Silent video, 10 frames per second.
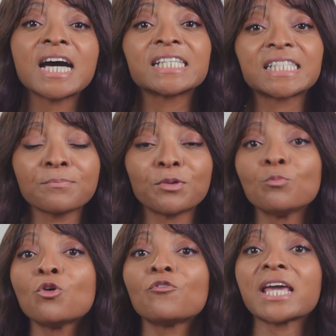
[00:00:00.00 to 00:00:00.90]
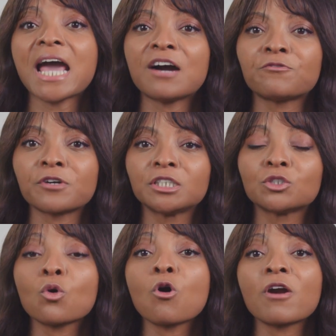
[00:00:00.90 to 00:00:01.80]
A simple moving
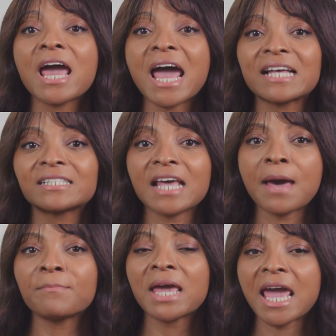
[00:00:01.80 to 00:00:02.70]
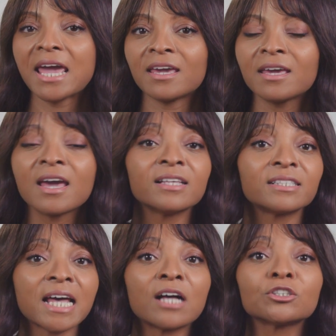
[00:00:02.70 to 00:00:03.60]
average, or SMA,
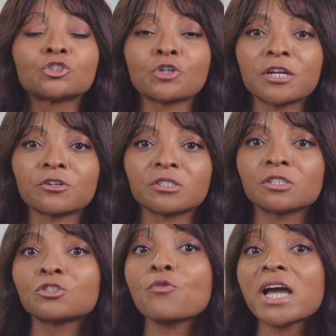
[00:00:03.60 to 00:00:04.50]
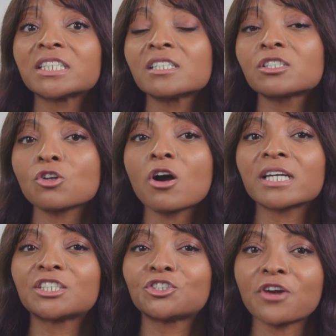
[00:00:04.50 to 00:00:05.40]
tells traders the direction a
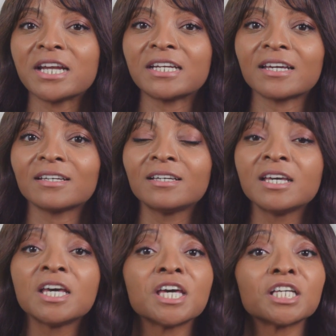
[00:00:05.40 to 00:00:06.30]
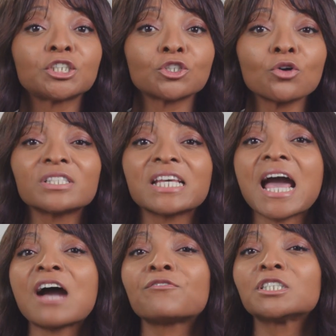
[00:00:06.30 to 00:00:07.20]
stock is trending. It shows the
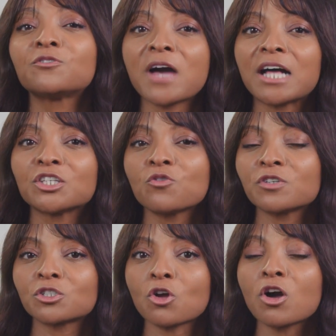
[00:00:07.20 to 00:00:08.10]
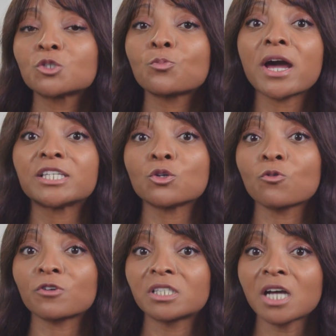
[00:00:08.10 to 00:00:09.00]
average value of a stock's price
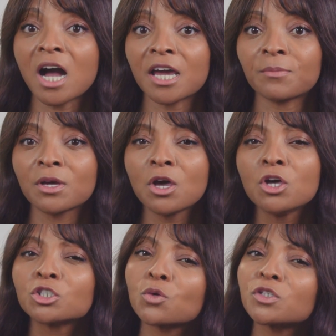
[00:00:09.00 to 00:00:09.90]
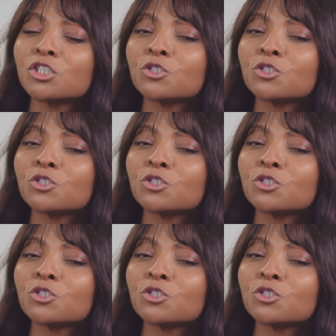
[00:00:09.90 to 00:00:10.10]
over time, so it